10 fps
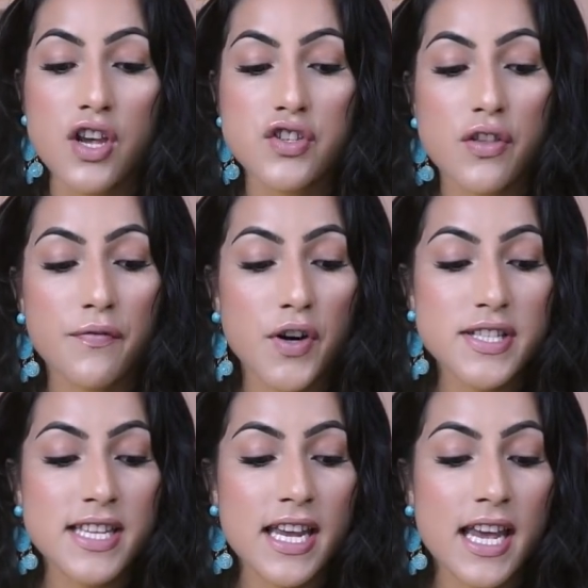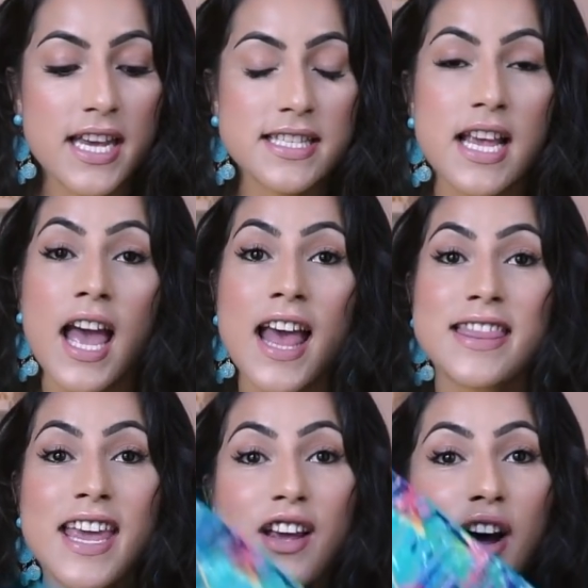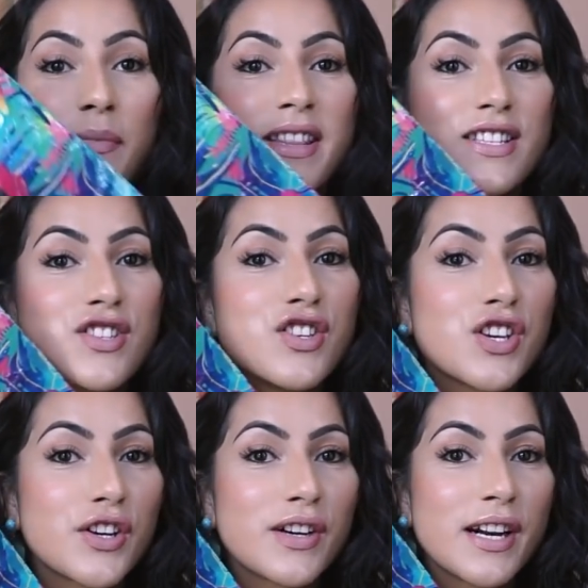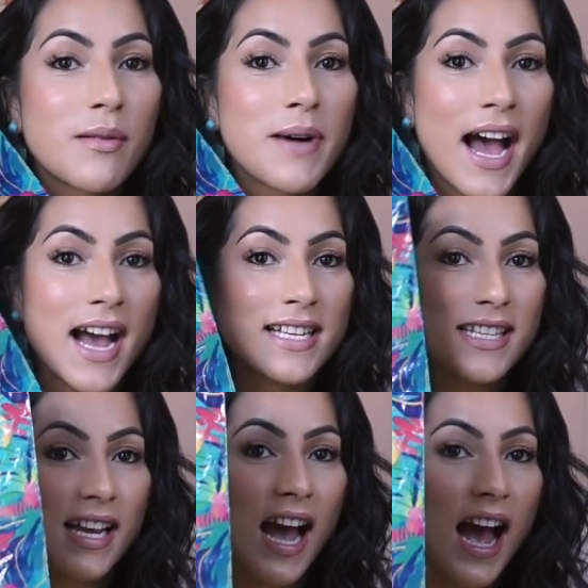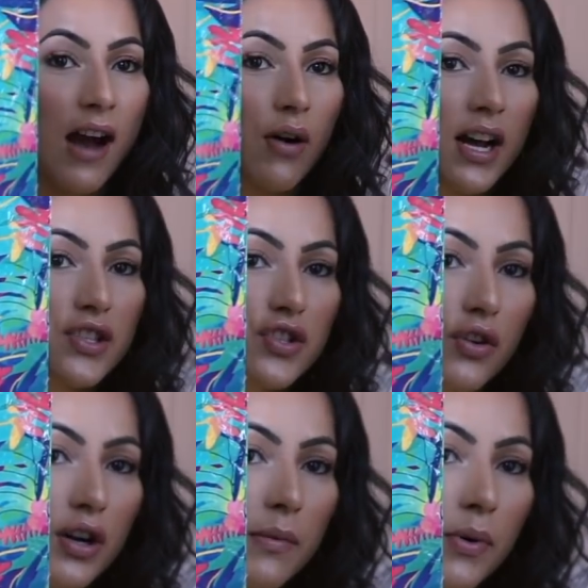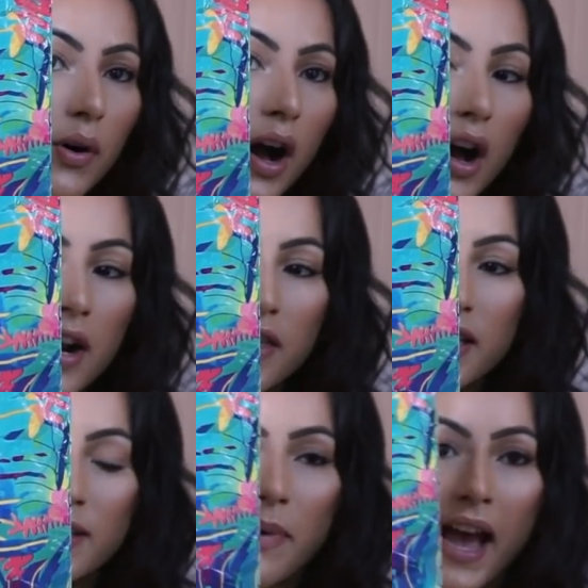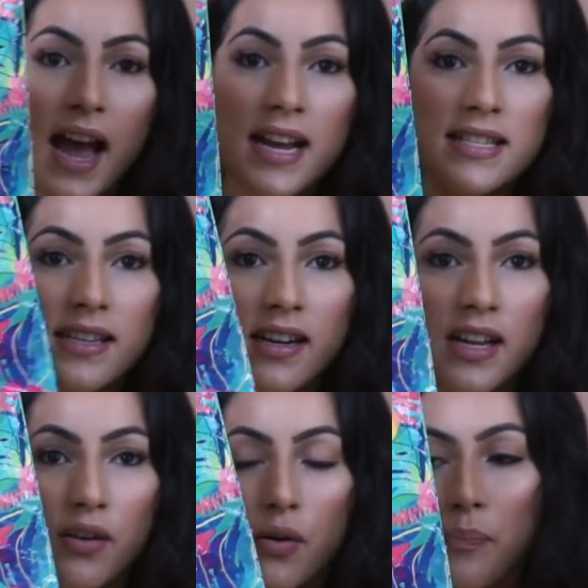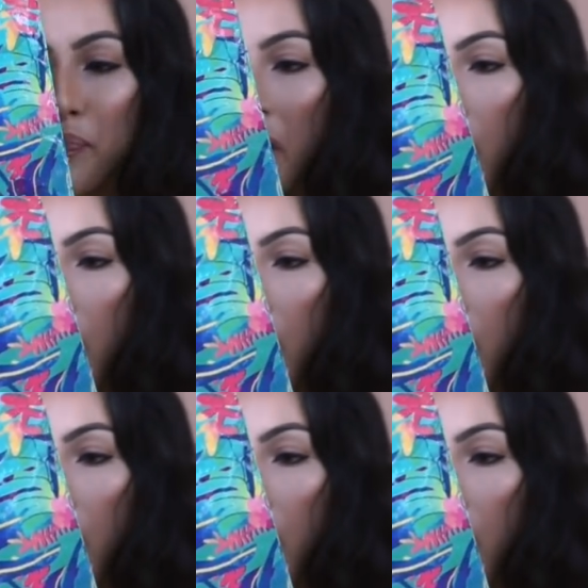So the first thing is they come in these cute little bags. Like, how adorable are these bags? They're little